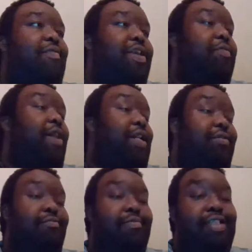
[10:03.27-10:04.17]
So
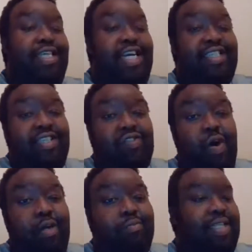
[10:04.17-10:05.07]
anyway, in essence,
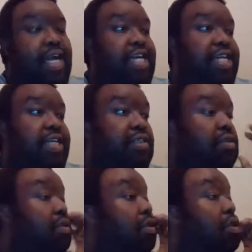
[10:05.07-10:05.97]
what I'm saying
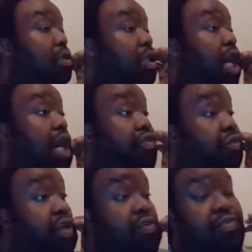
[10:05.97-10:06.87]
is I
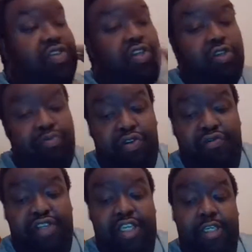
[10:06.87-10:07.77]
thought this was a good
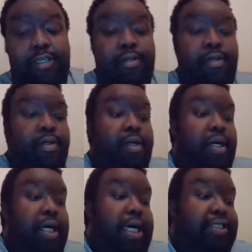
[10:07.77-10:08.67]
movie.
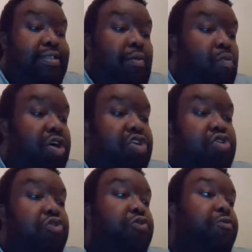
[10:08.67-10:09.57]
As someone
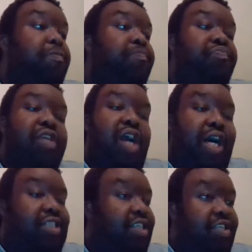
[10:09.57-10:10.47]
who
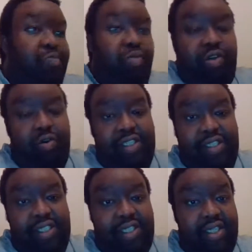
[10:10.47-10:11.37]
I desperately want
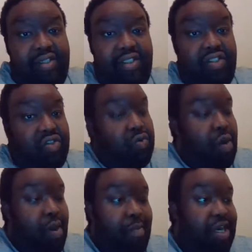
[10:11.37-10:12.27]
to see DC do
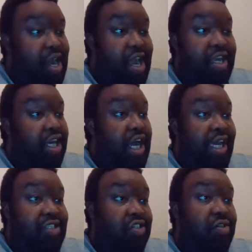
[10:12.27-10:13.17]
well, man. I ain't gonna
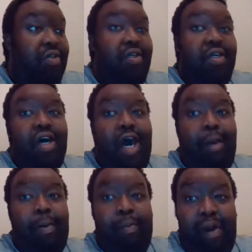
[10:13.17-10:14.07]
lie to you.
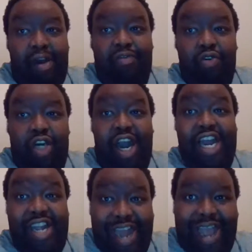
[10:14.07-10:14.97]
I'm a Marvel
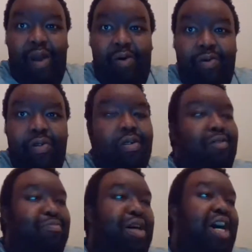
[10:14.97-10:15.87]
guy now,
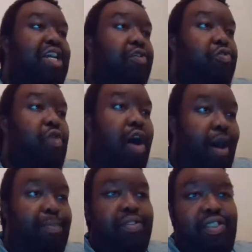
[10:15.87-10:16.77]
but I grew
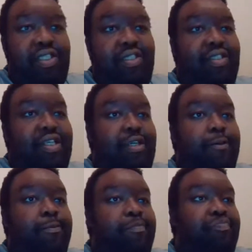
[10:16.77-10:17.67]
up on DC.